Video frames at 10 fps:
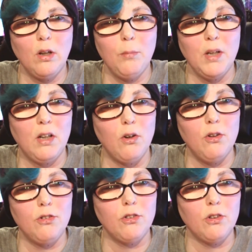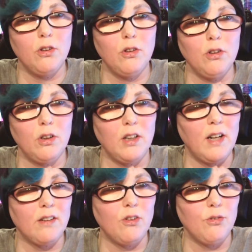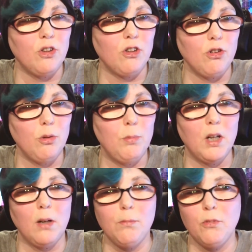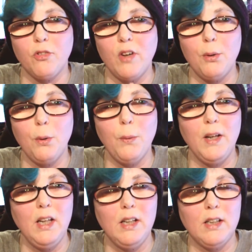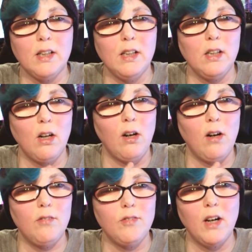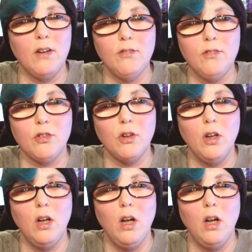because connective tissue becomes very weak in the heart valves,